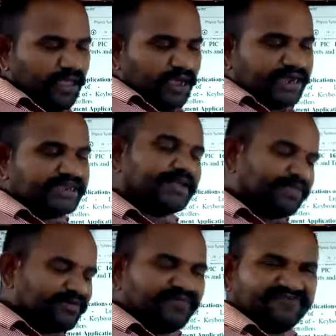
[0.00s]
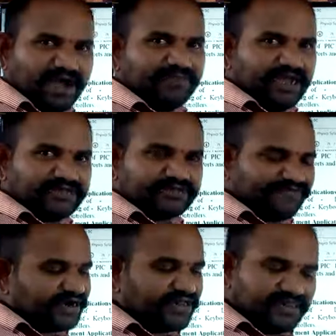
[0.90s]
And in the PIC family also, if
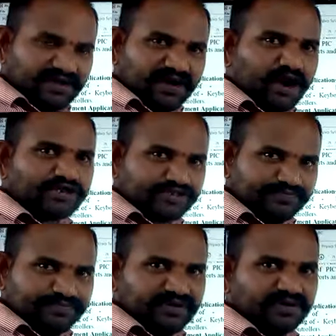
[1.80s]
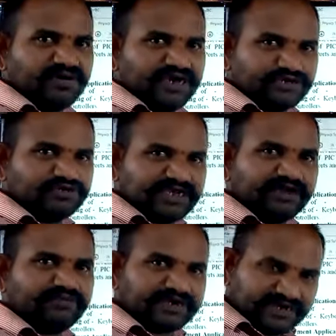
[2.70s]
at all the on-chip A to D
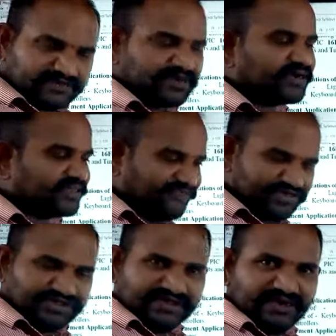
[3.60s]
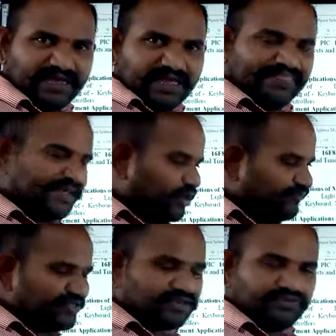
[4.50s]
converter is not sufficient, then
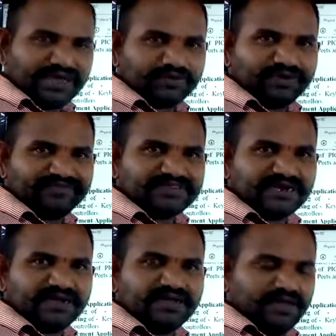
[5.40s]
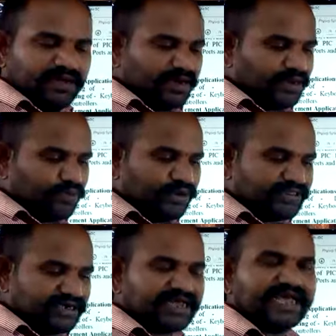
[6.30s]
obviously we are going with
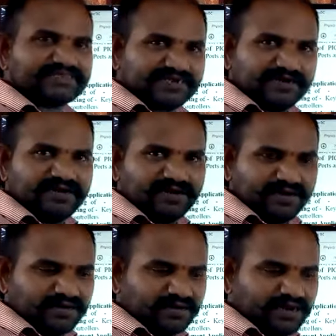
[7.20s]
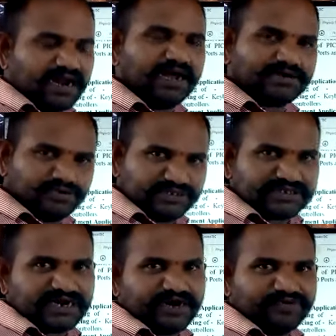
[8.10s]
the external analog to digital
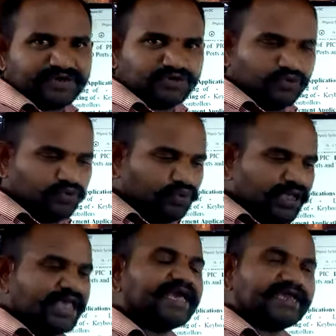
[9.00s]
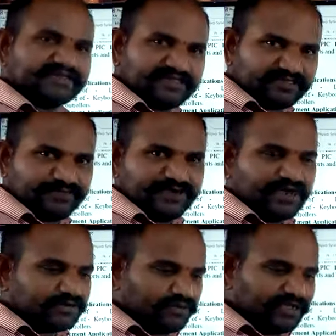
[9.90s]
converter to increase the speed or
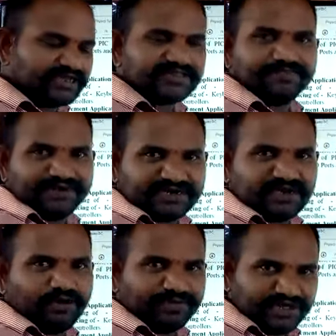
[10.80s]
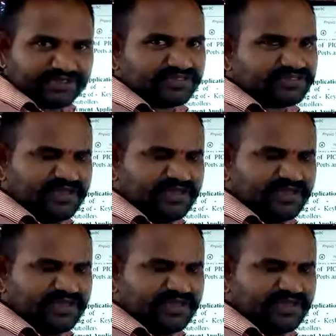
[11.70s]
to increase the bit combinations.